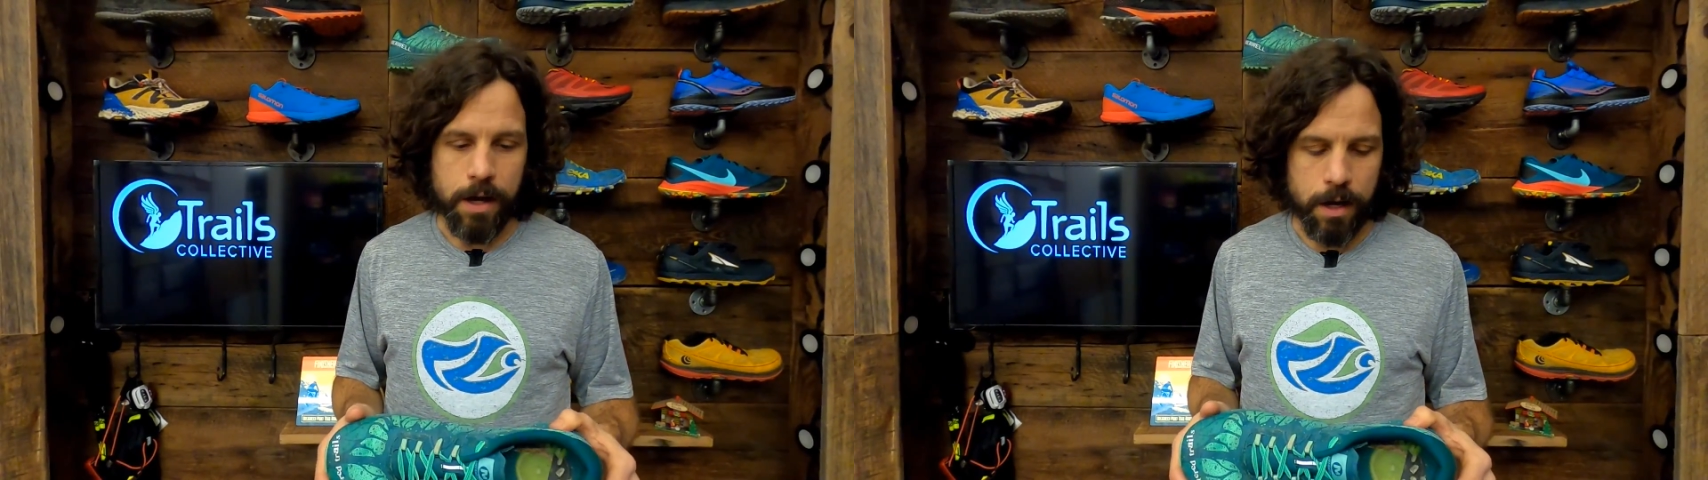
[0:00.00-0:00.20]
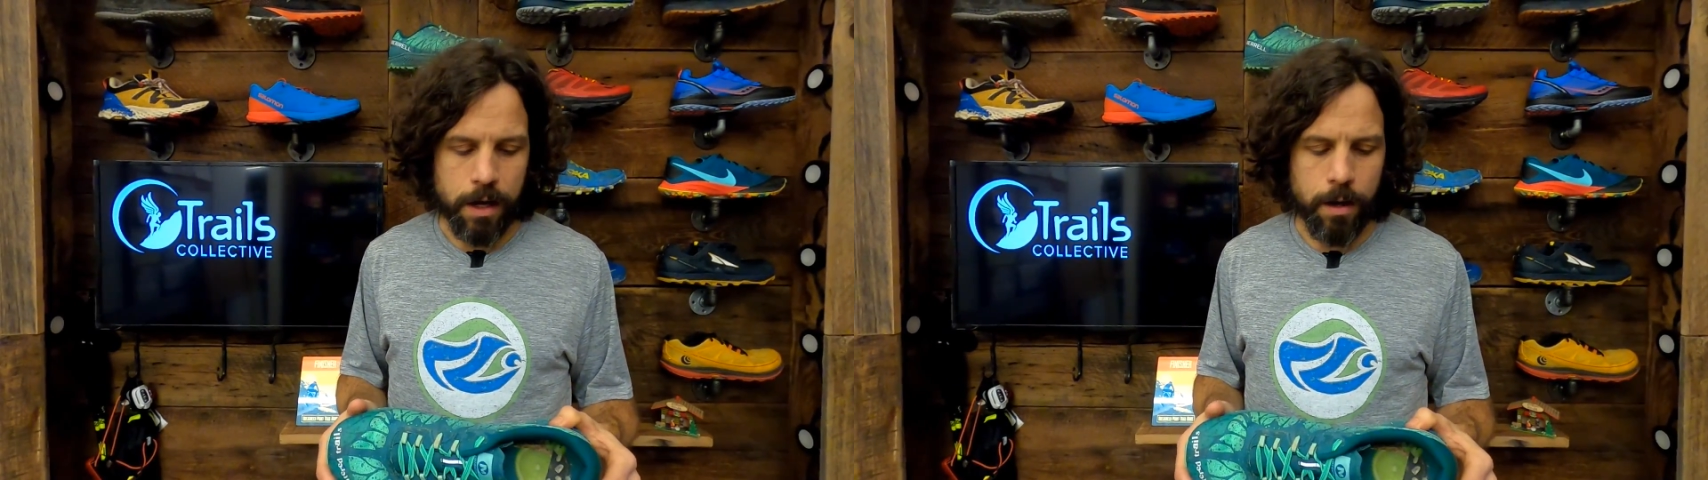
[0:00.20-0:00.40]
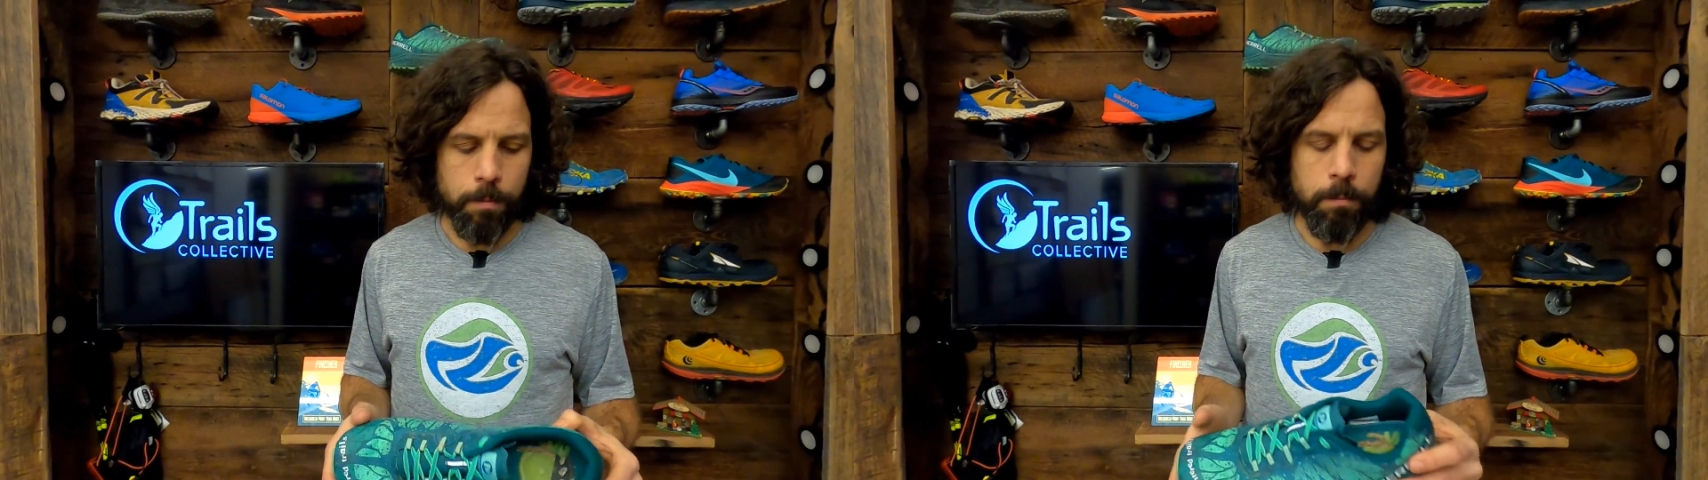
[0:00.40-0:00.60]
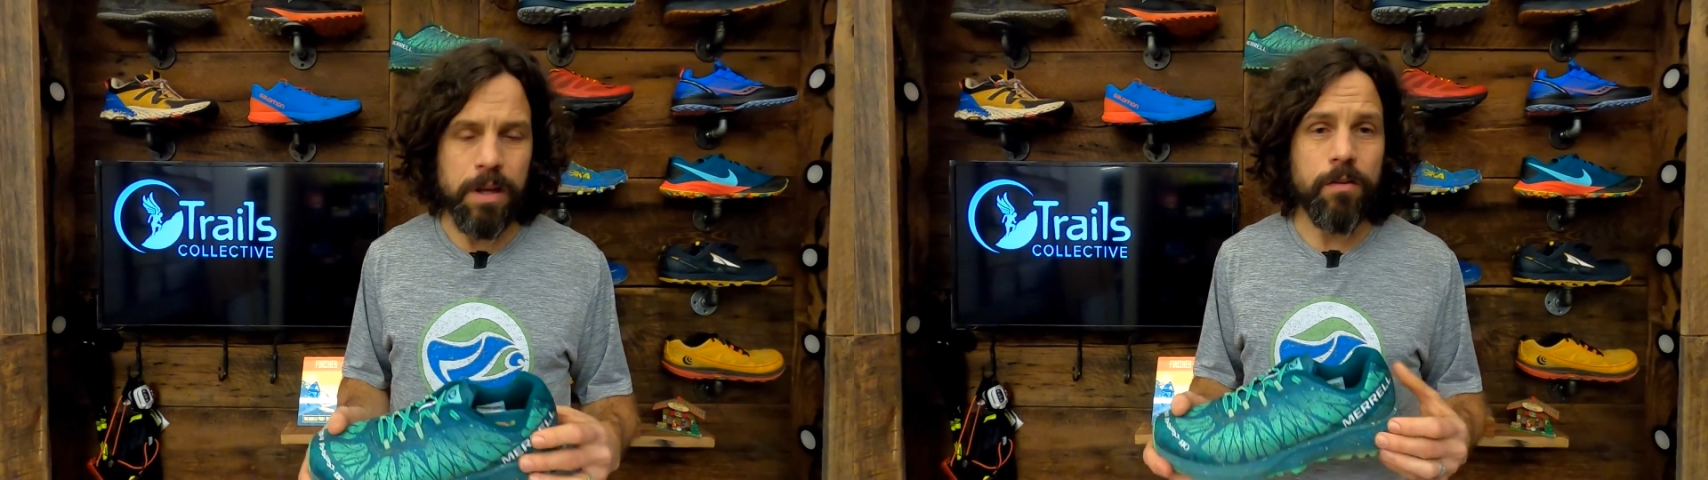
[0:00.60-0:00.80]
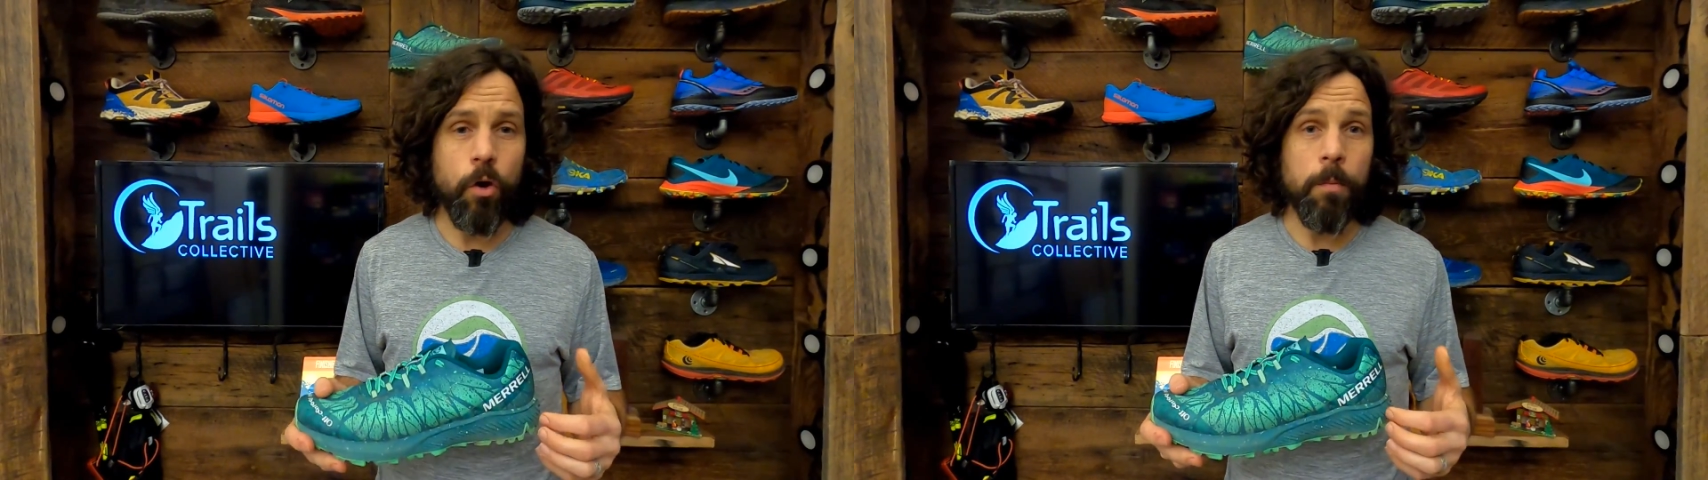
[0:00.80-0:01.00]

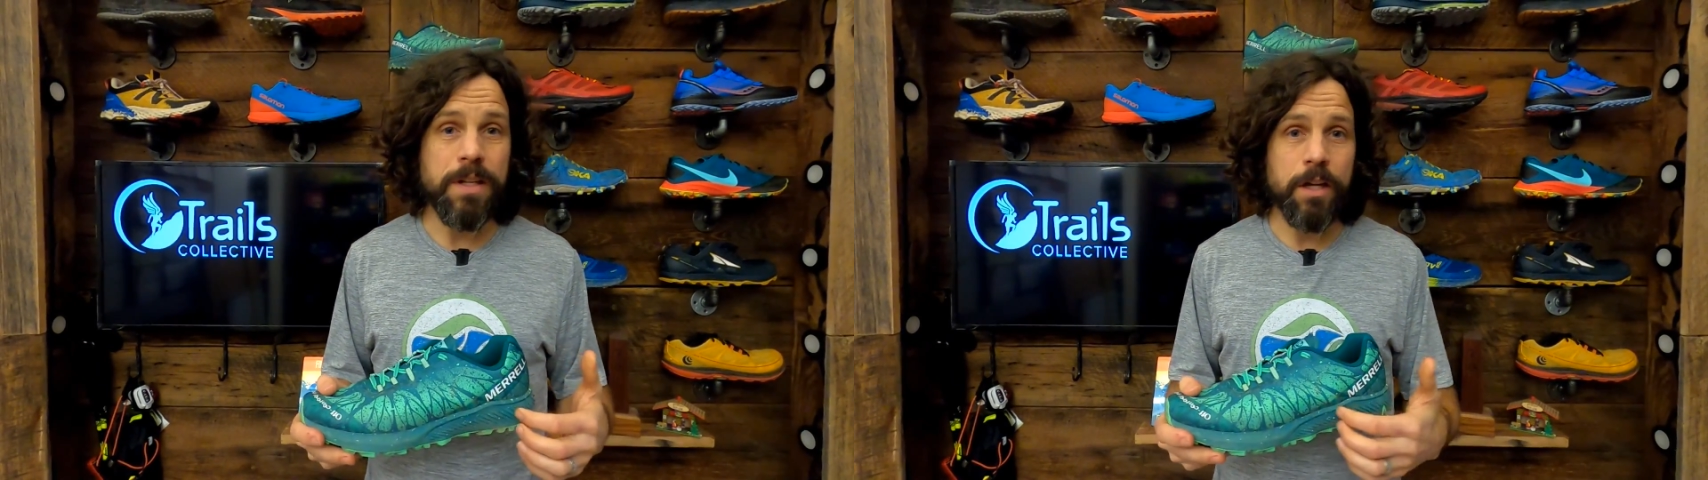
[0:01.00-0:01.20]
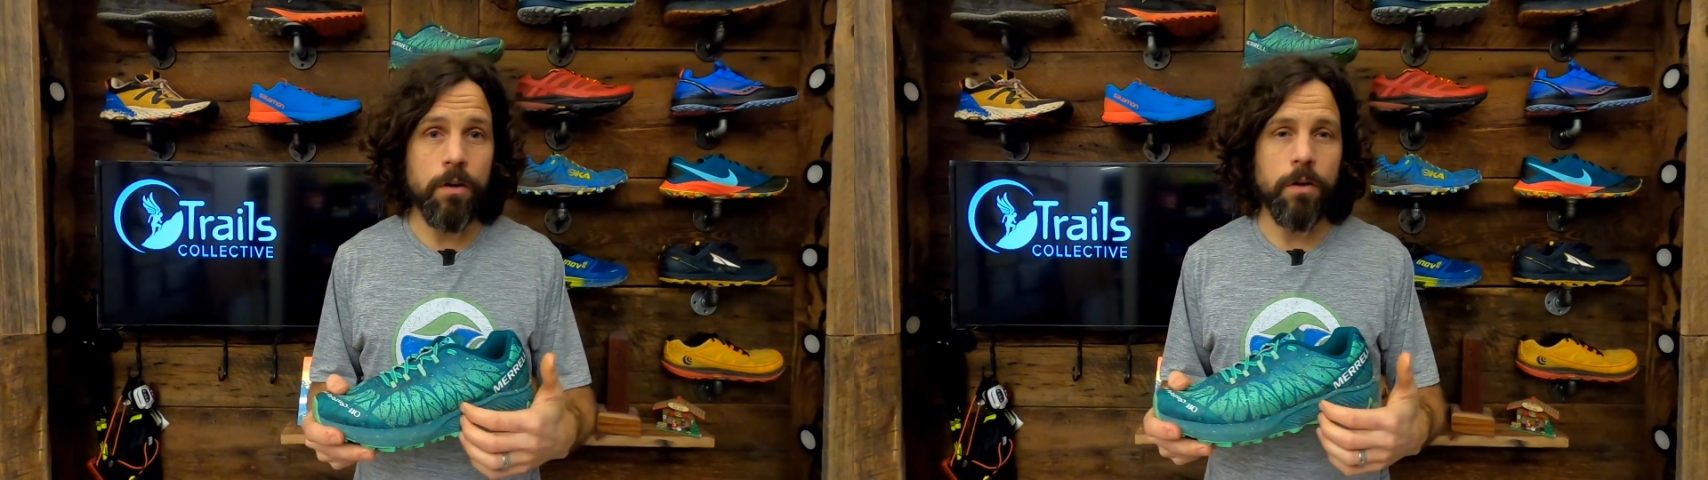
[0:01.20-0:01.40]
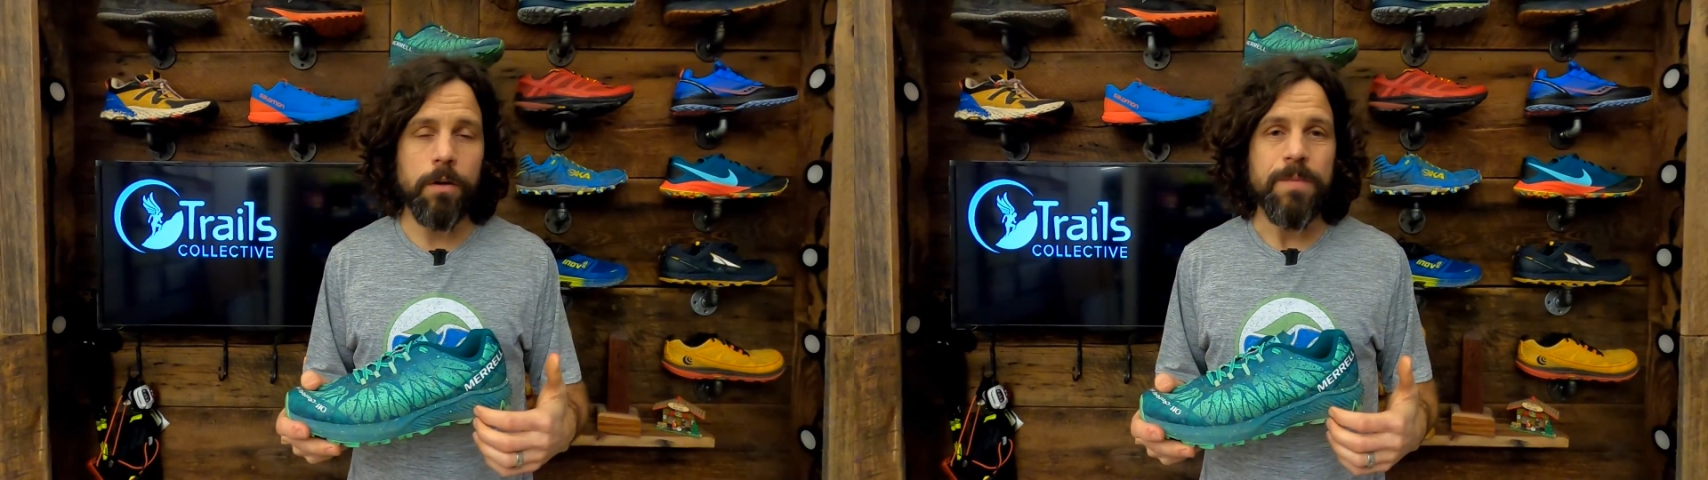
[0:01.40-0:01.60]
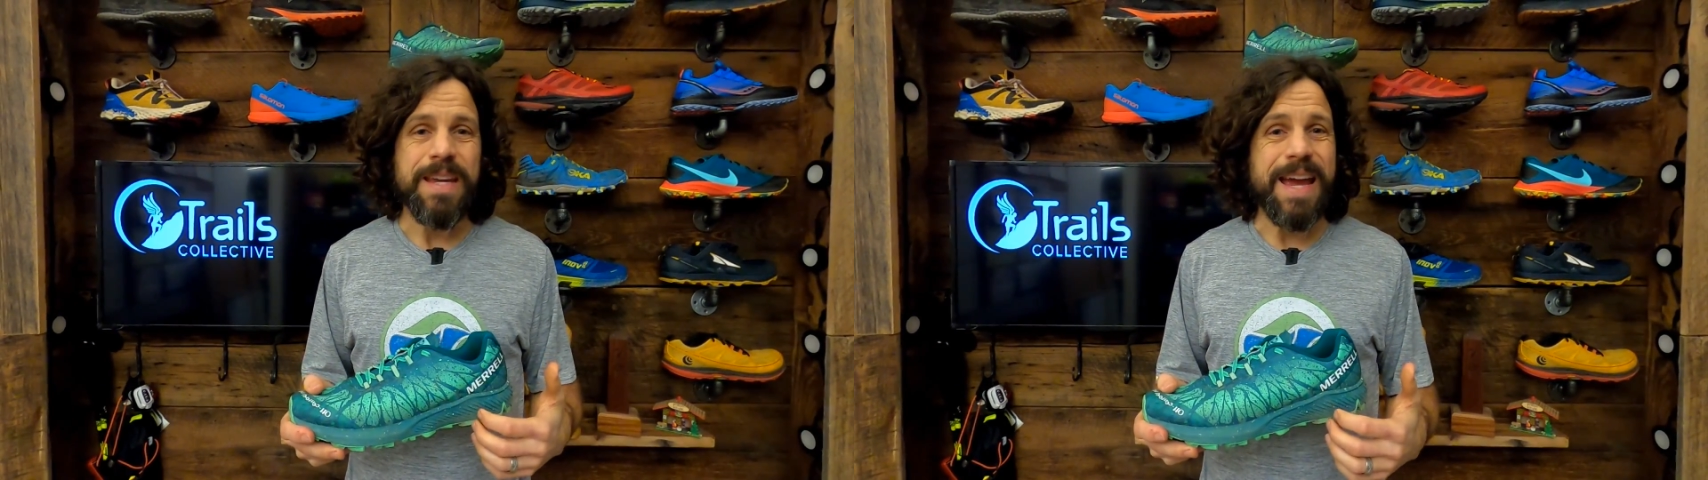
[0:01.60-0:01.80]
Midsole material,